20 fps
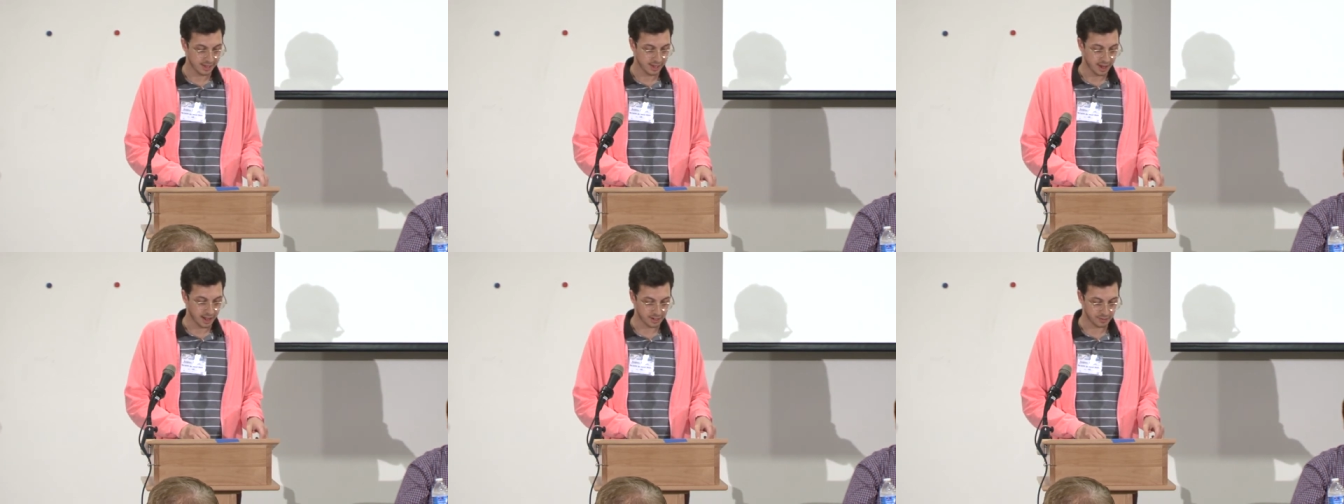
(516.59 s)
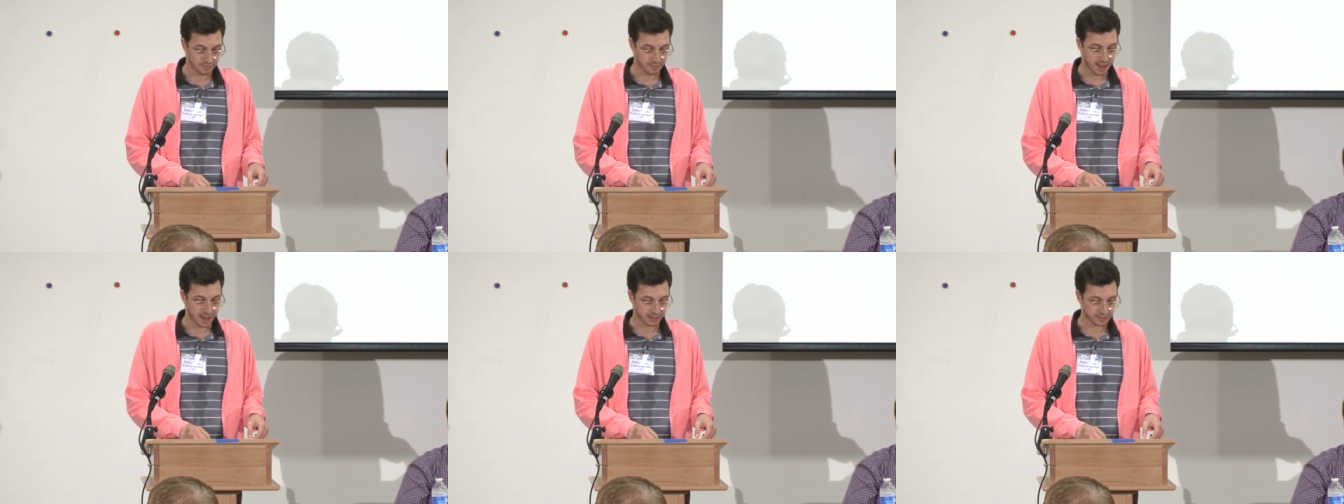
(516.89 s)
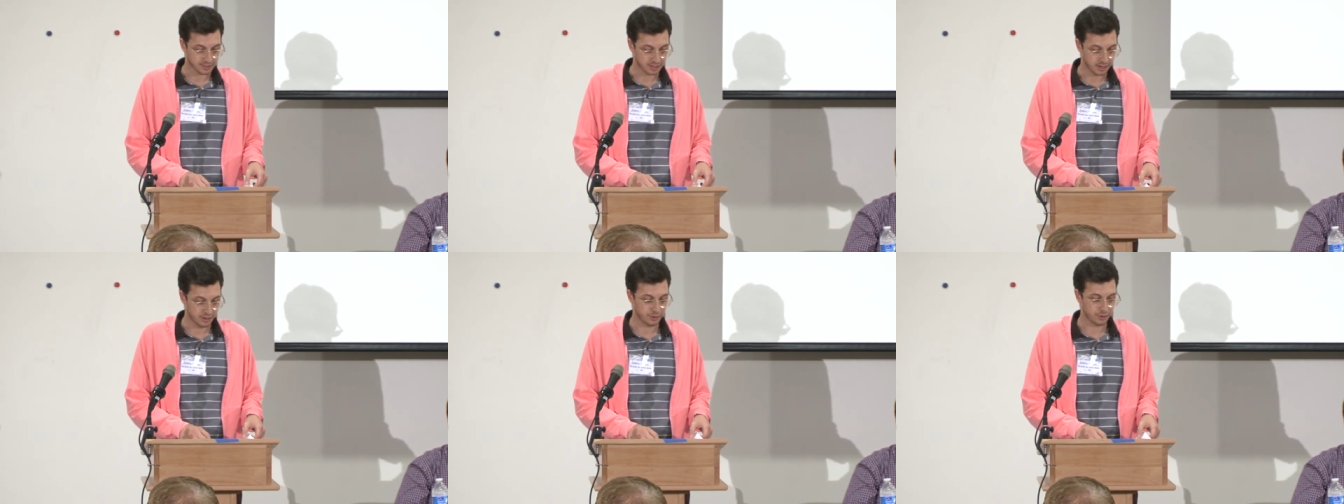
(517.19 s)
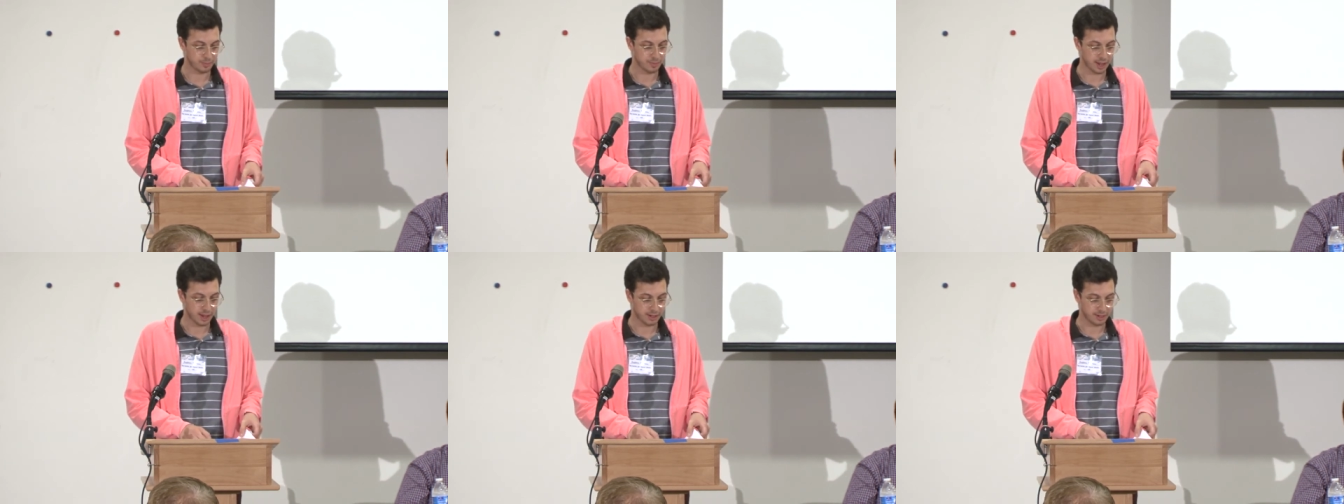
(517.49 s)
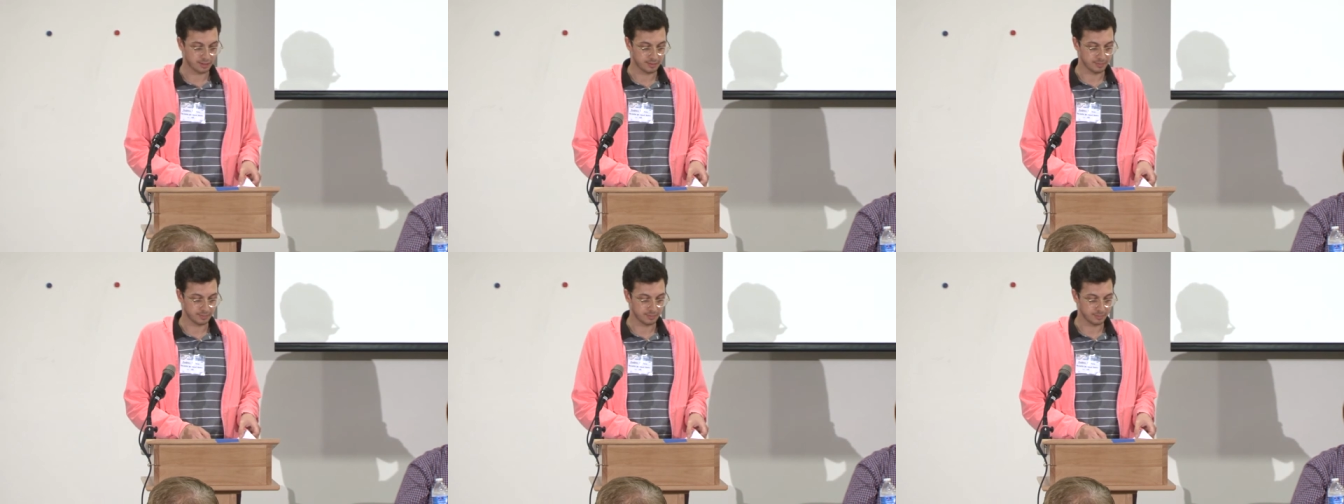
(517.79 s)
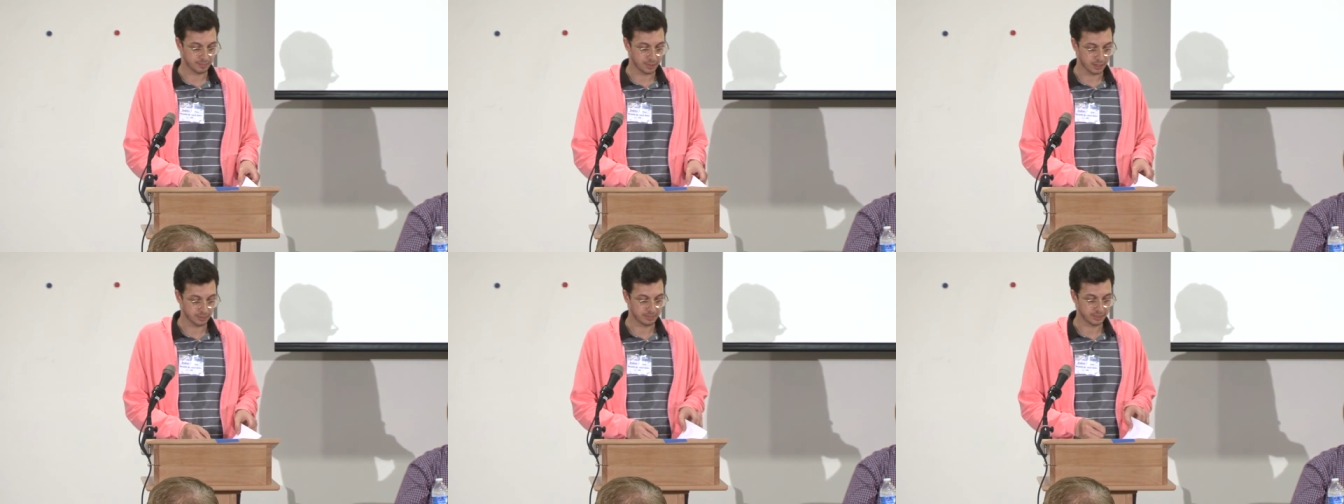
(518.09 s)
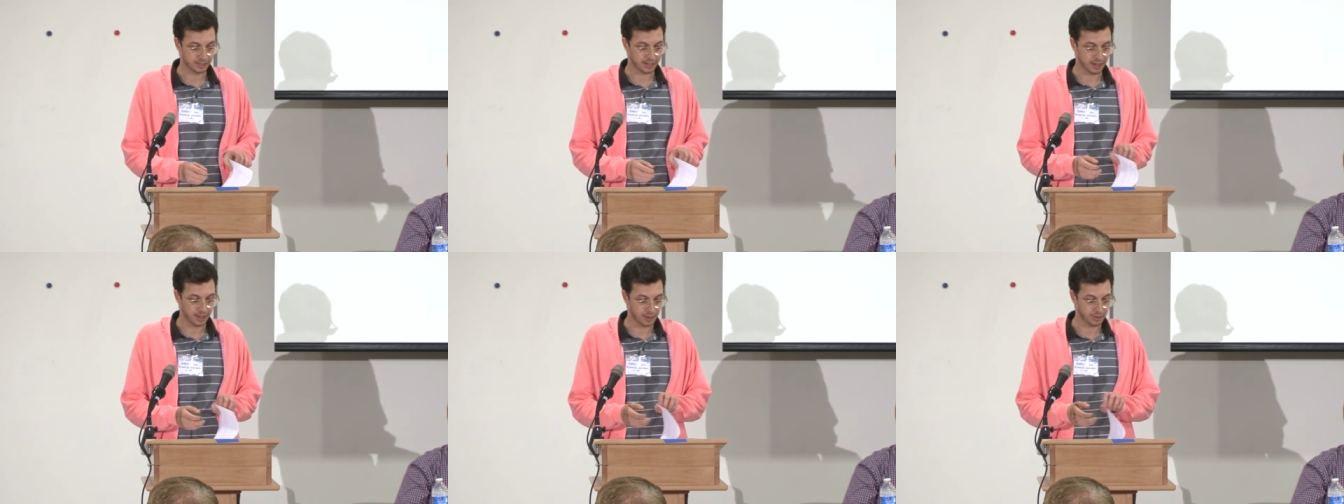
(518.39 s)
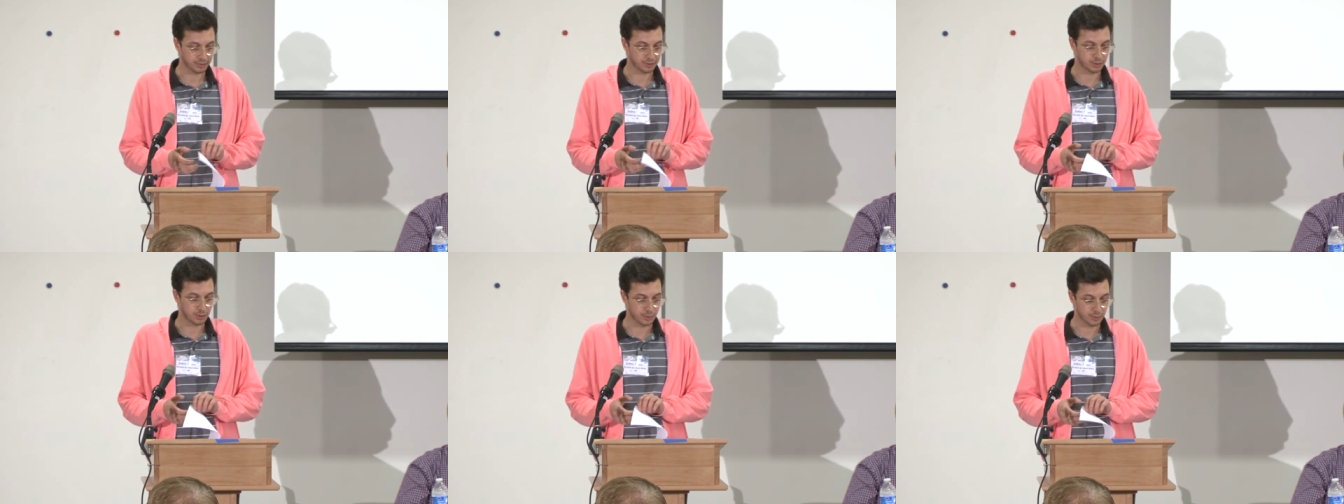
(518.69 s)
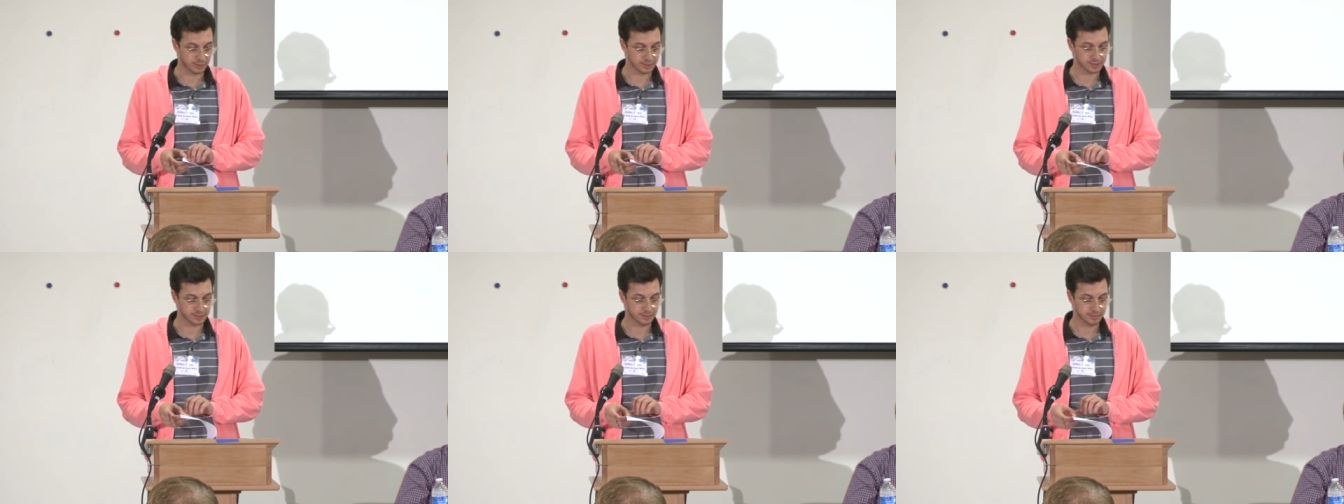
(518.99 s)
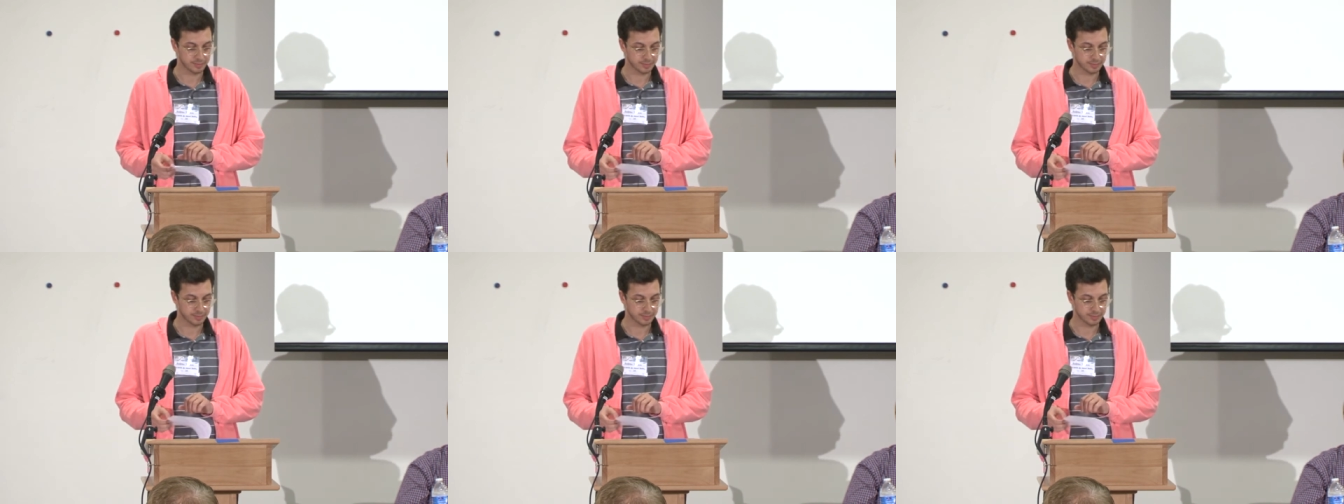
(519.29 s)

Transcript: and, in fact, undermine public health goals.